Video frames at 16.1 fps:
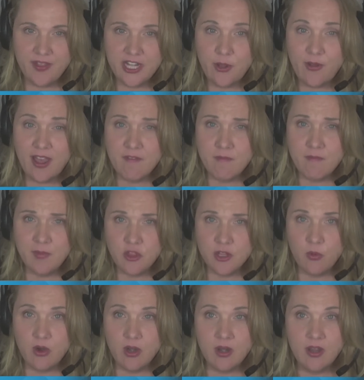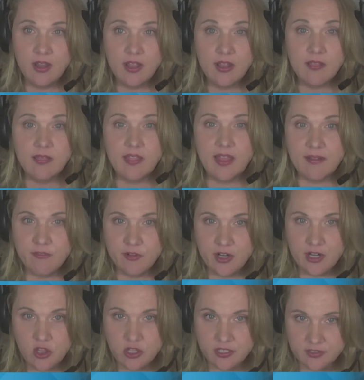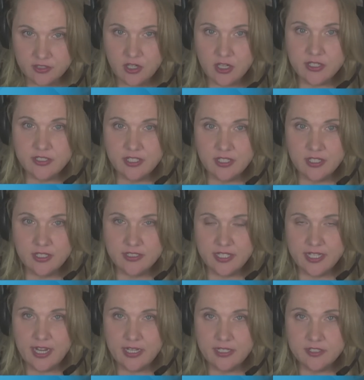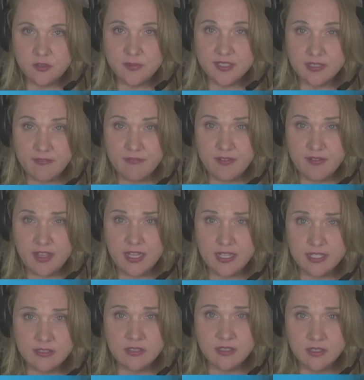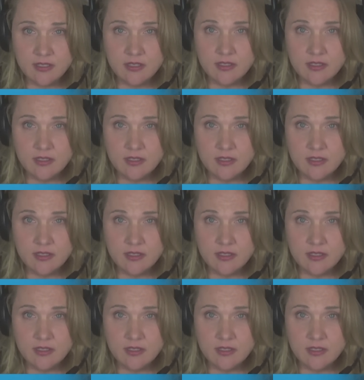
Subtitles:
Then you have much more leverage to start to get into specifics.